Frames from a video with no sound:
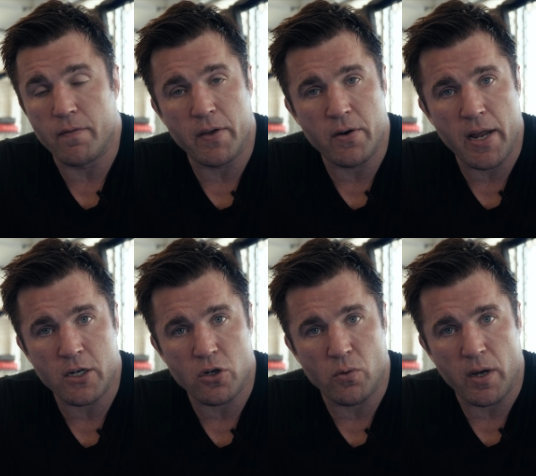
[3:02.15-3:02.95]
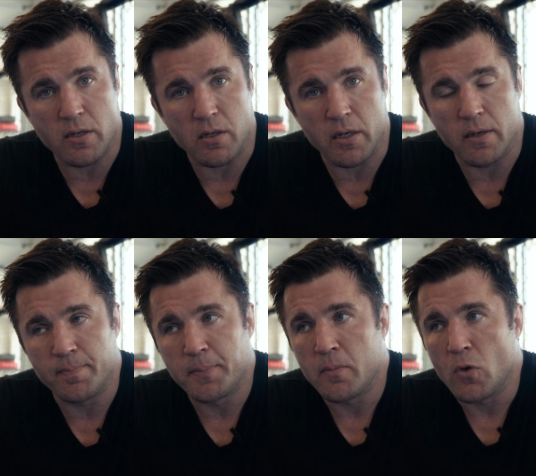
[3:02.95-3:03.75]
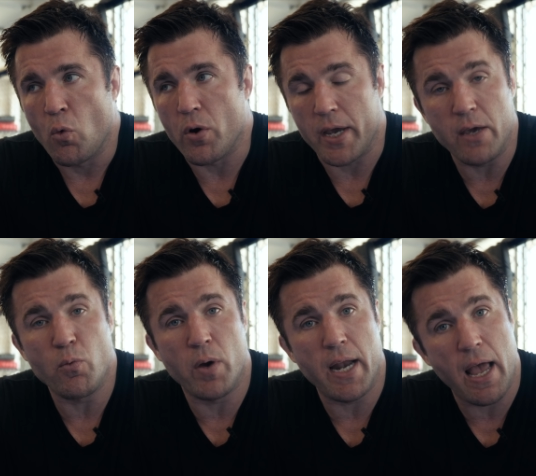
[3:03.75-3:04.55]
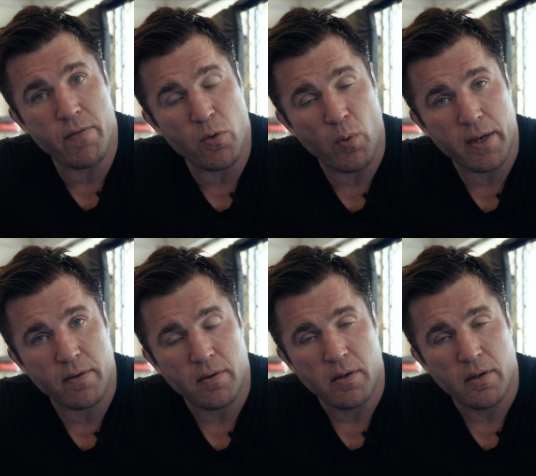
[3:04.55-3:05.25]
of international wrestling where he went heavyweight